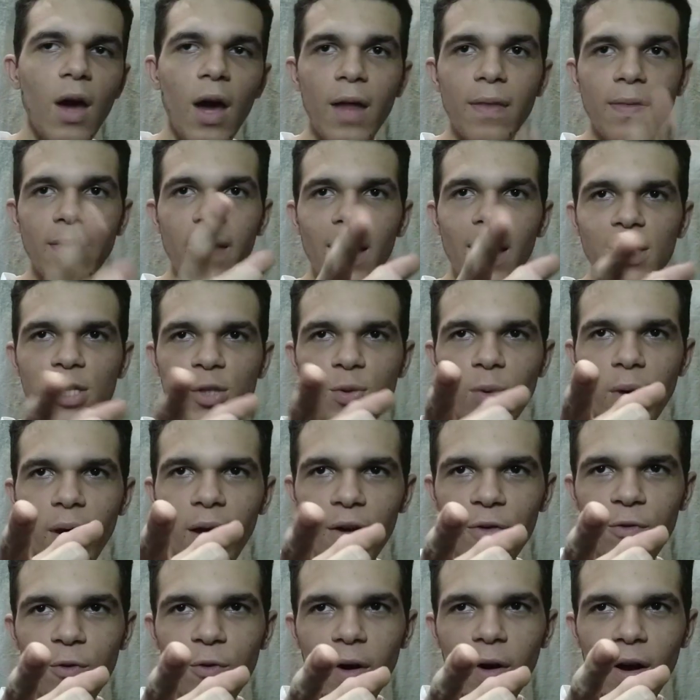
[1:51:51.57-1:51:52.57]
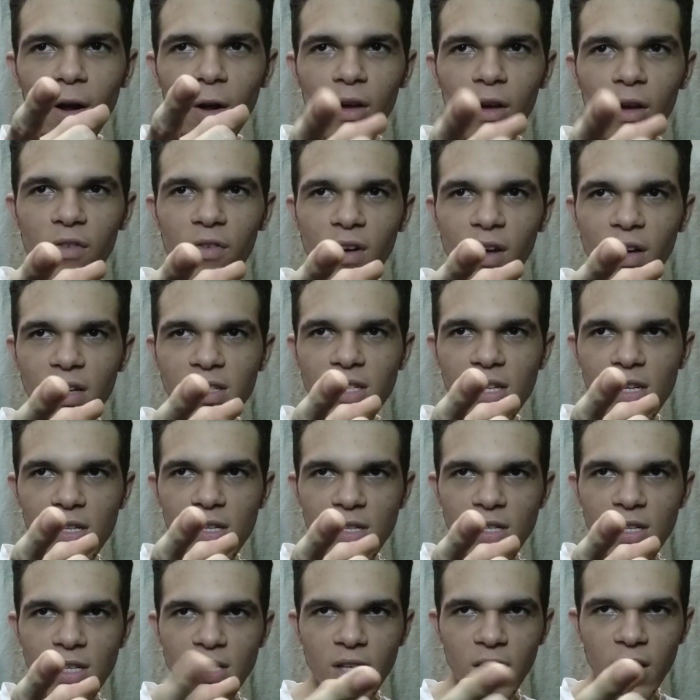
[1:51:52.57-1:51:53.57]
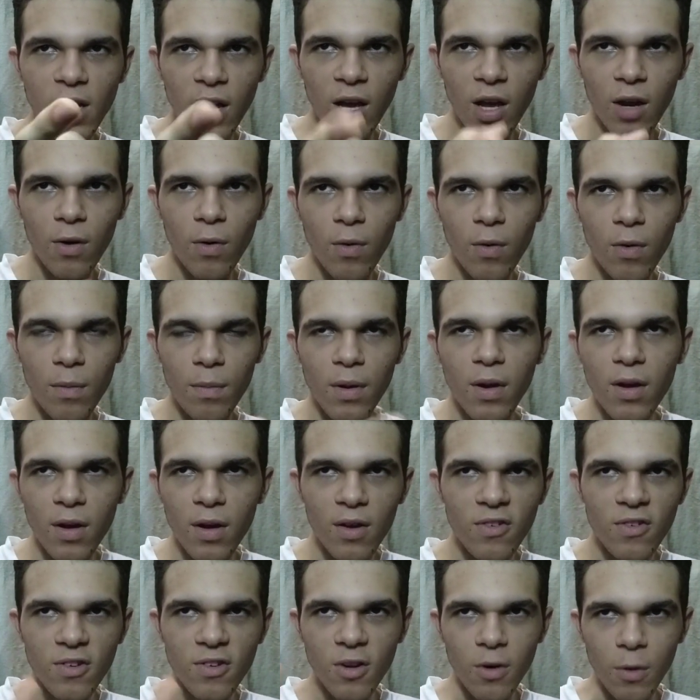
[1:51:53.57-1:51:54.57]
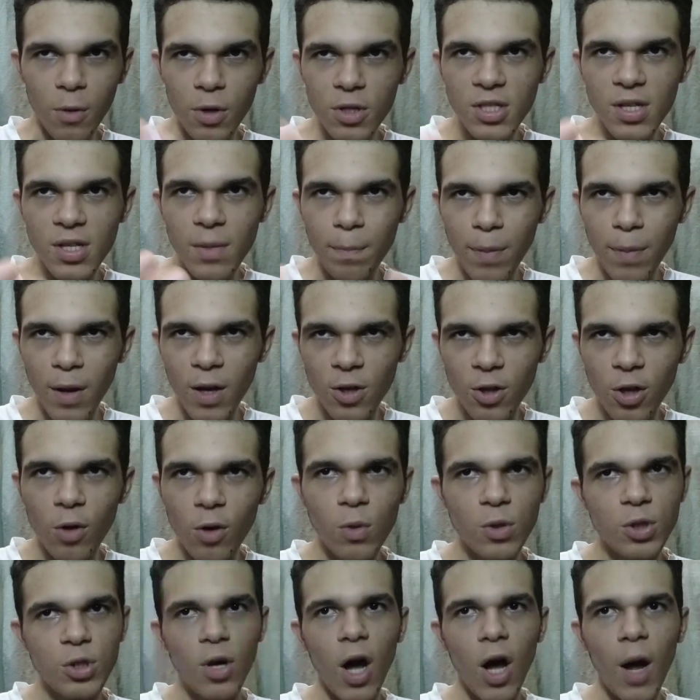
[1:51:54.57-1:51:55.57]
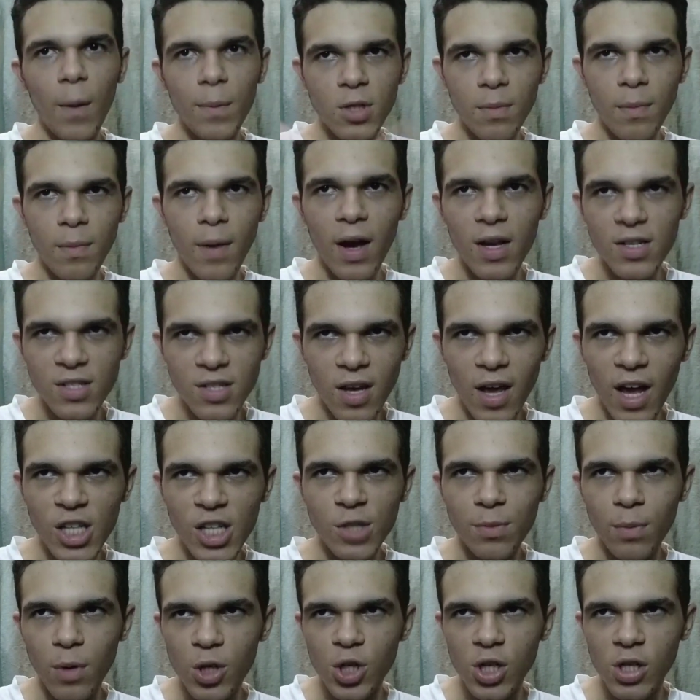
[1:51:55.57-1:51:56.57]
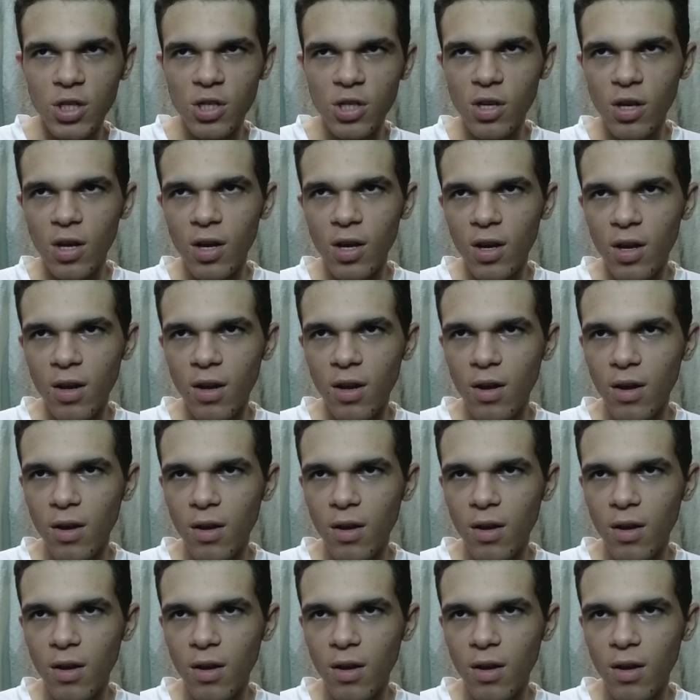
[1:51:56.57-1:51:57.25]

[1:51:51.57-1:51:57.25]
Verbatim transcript: And that's why A4L even exists as a category, because you know, it's a big deal to optimize it as much as you can.